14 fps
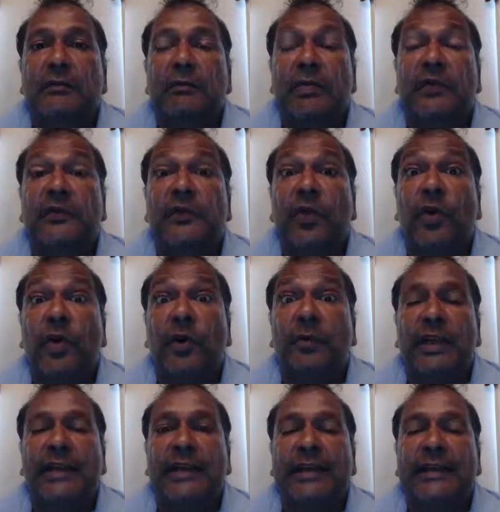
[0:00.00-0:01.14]

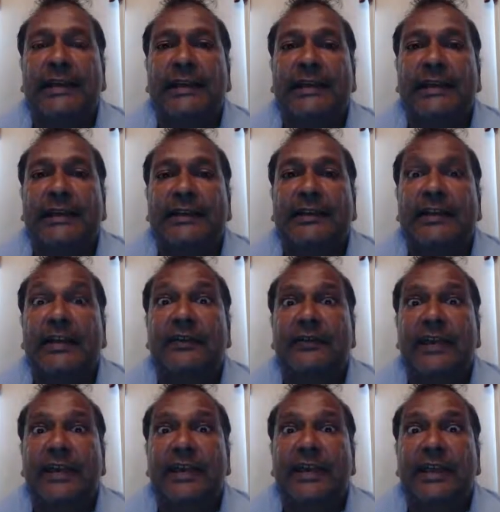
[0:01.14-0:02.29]
performing and
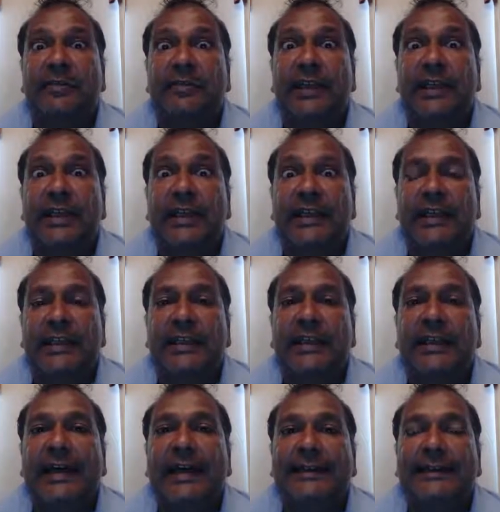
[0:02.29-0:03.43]
living and being in
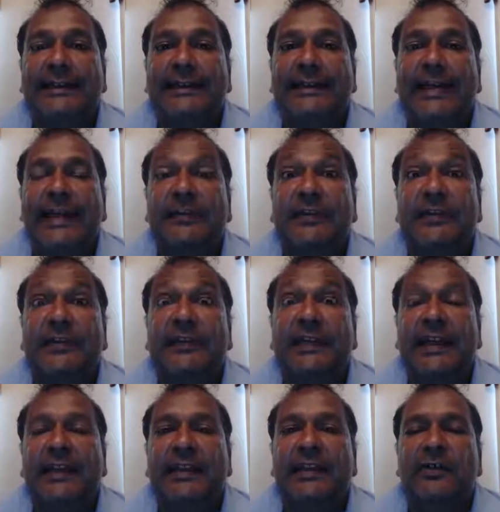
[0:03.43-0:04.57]
that type of state.